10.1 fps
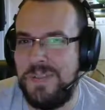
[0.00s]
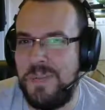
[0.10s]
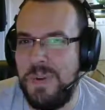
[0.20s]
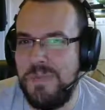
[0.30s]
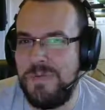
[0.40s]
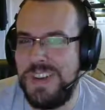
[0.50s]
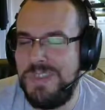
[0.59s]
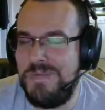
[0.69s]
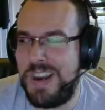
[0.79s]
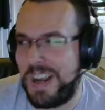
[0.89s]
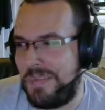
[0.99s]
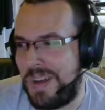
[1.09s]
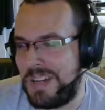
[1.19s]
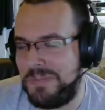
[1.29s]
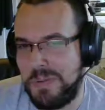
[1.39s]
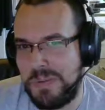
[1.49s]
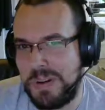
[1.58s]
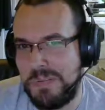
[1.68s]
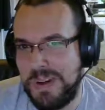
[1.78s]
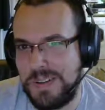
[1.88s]
wouldn't really recommend
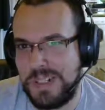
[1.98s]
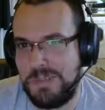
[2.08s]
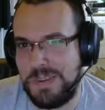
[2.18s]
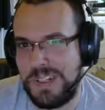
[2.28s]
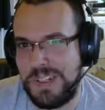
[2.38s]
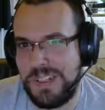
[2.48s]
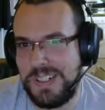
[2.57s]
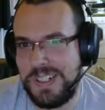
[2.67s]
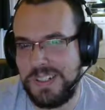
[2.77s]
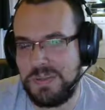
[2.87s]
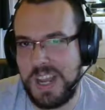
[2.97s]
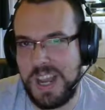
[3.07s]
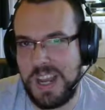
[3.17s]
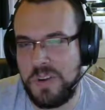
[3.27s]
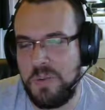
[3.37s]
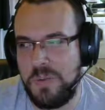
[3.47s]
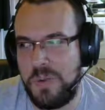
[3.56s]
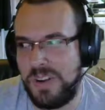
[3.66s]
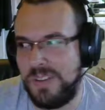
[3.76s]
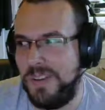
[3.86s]
probably mounting one of the, especially air-cooled
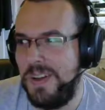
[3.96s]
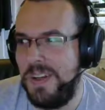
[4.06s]
one,